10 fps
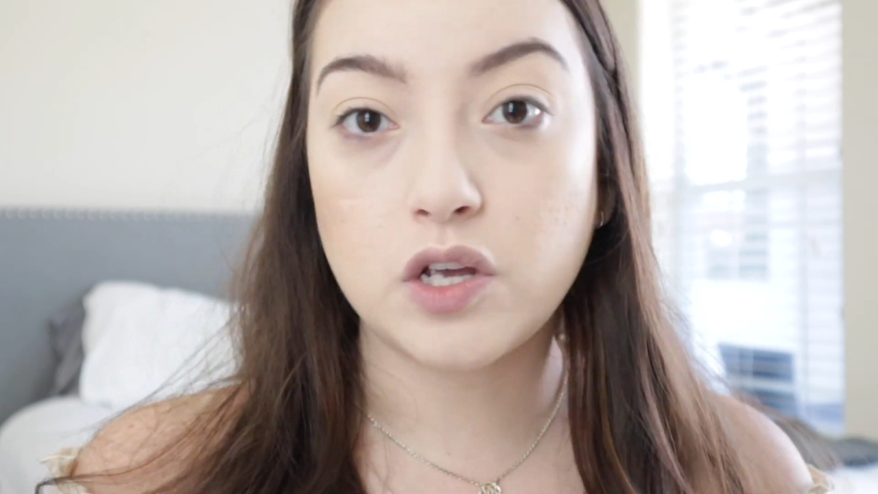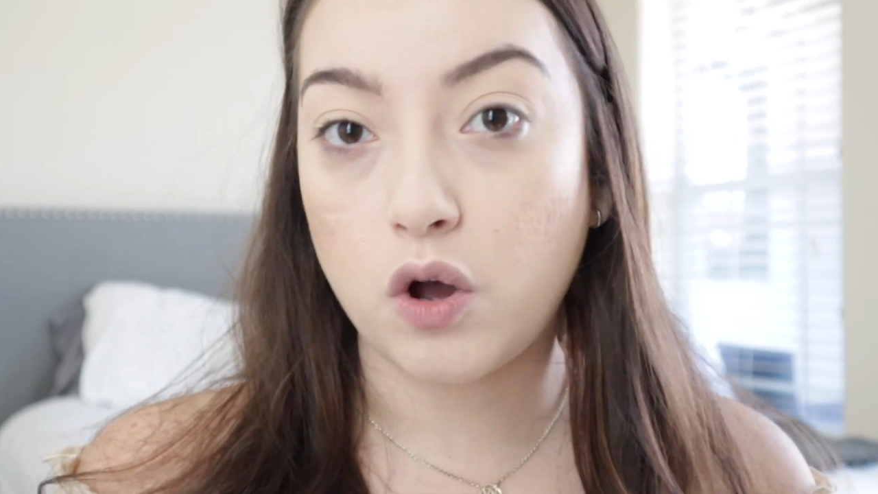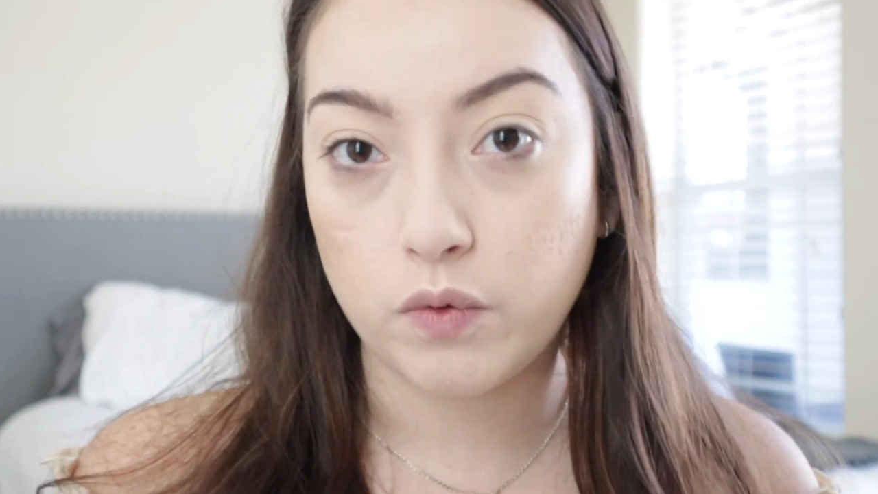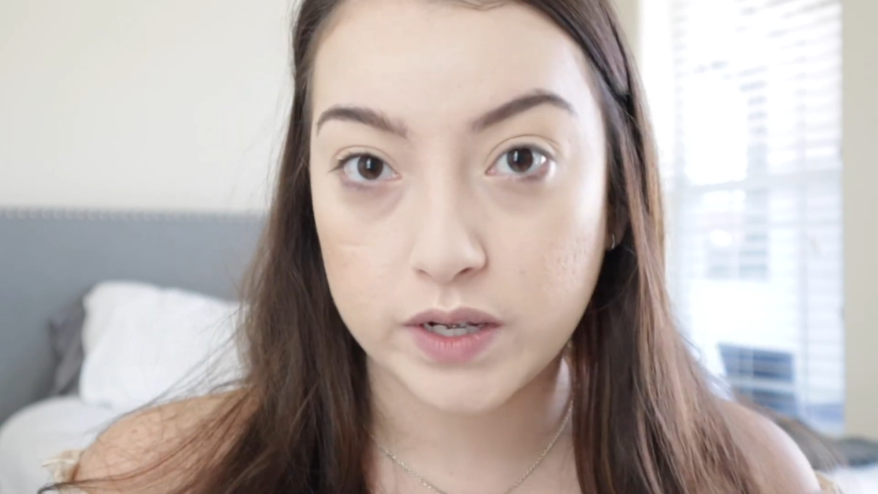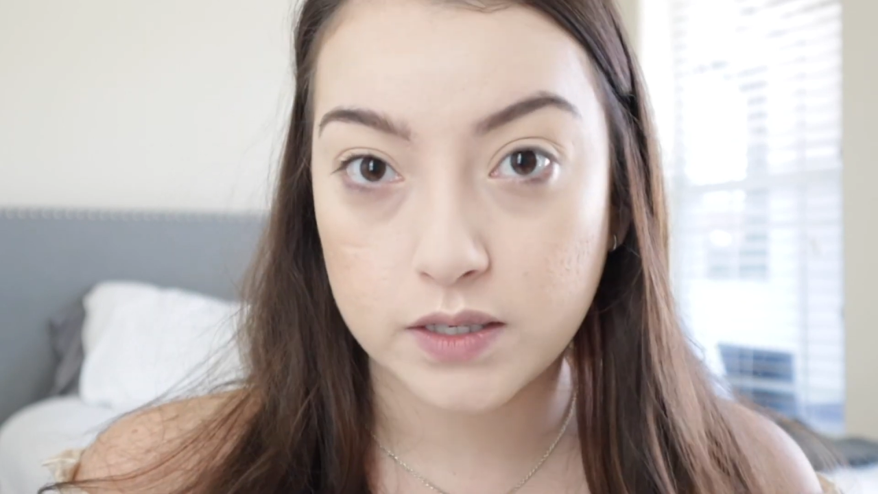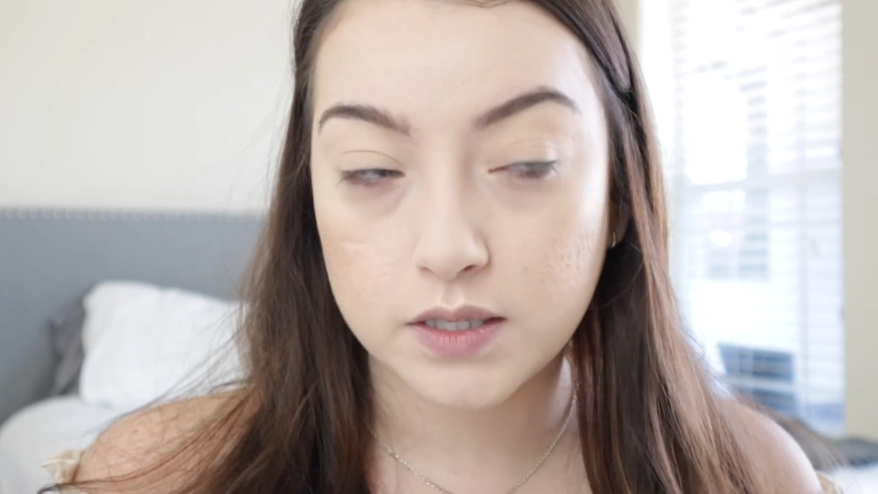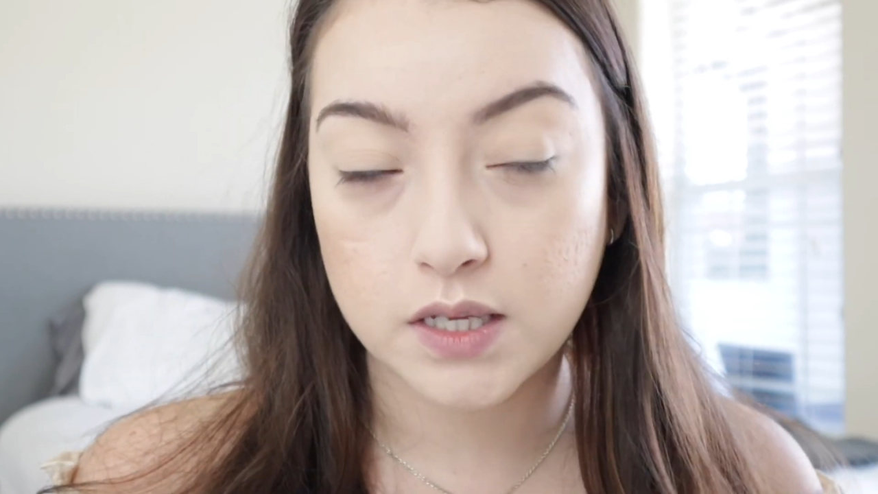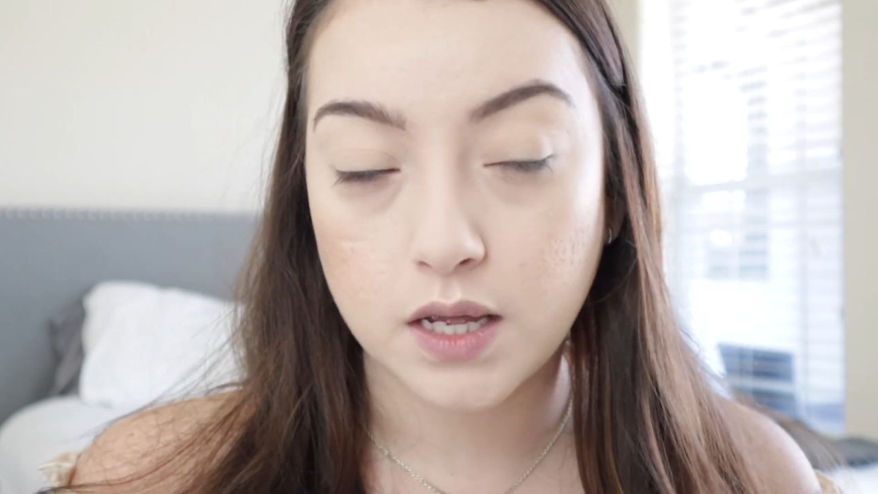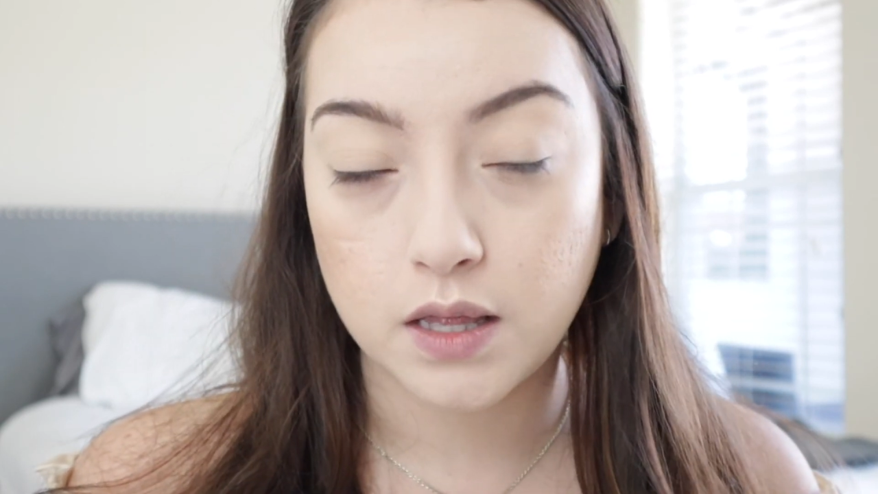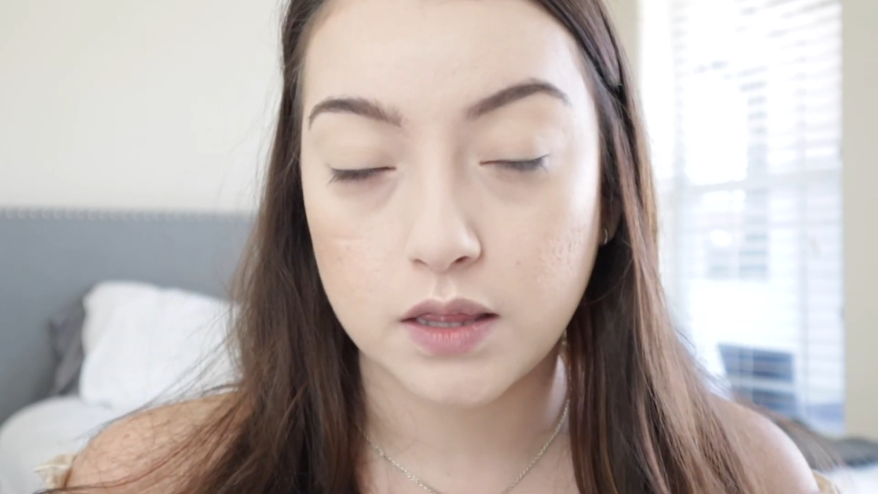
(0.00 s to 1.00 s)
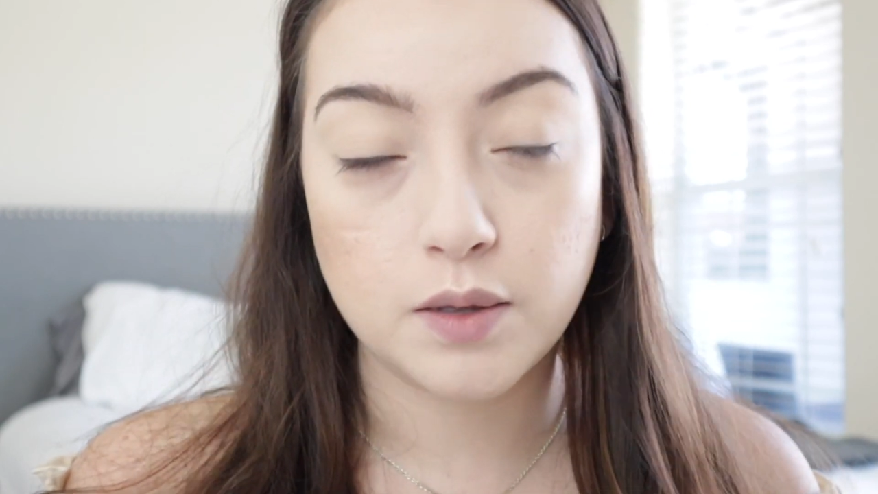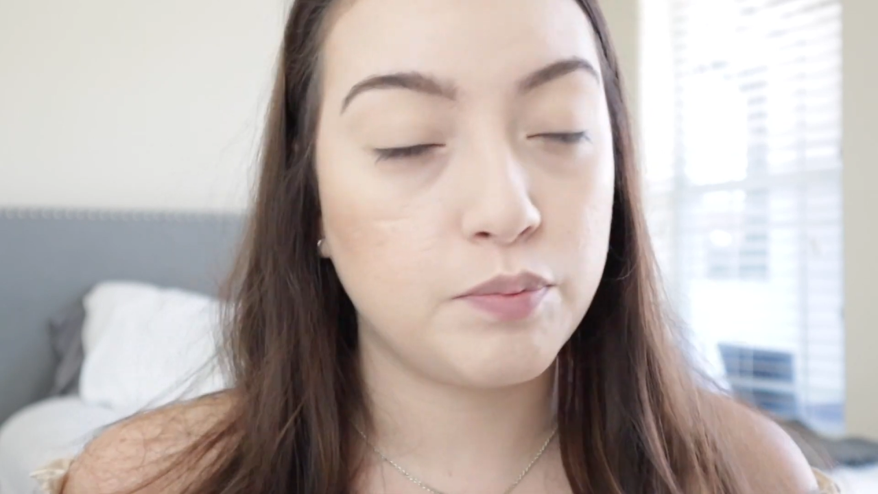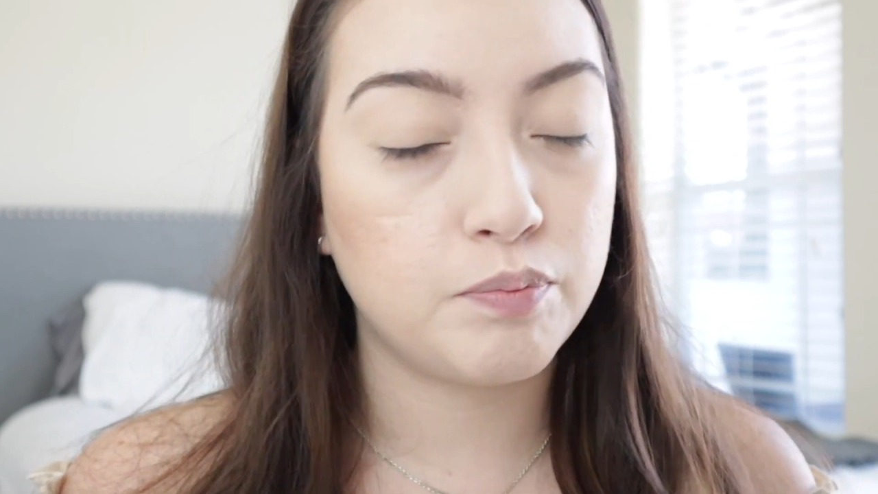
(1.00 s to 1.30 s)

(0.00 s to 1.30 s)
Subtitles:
always the